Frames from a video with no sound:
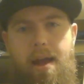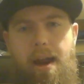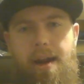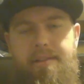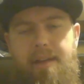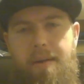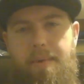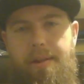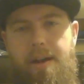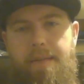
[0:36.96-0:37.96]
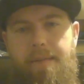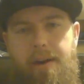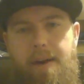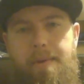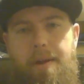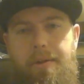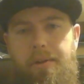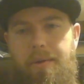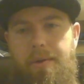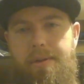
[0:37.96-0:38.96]
And I just kind of wanted to cover a couple other
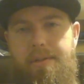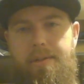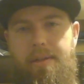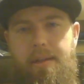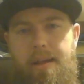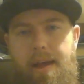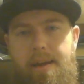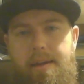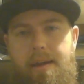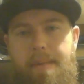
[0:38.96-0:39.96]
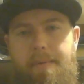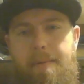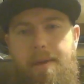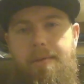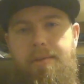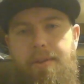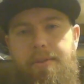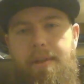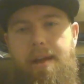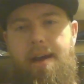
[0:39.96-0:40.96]
lures that I'm going to be using
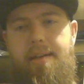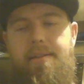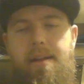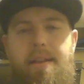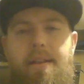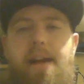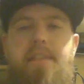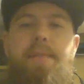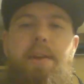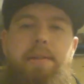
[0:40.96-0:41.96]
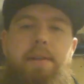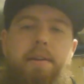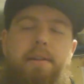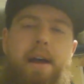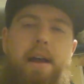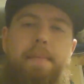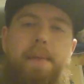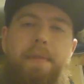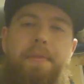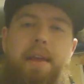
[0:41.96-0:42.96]
through the ice. In the last video, I talked a lot
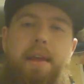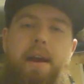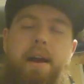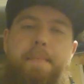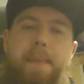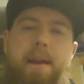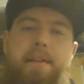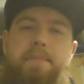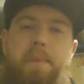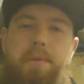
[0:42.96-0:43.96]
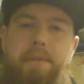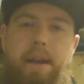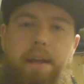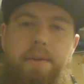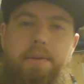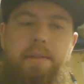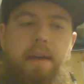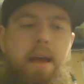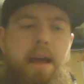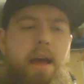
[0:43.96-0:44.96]
about the uh, painted spoons that I use.
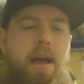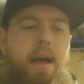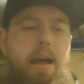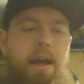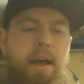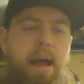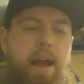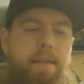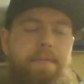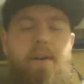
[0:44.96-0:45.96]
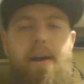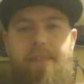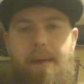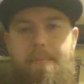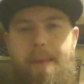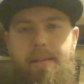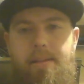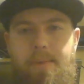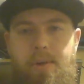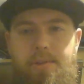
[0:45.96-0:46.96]
And if you don't have time to paint the
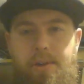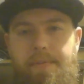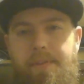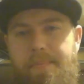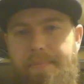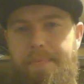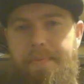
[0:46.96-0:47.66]
spoons, or if you're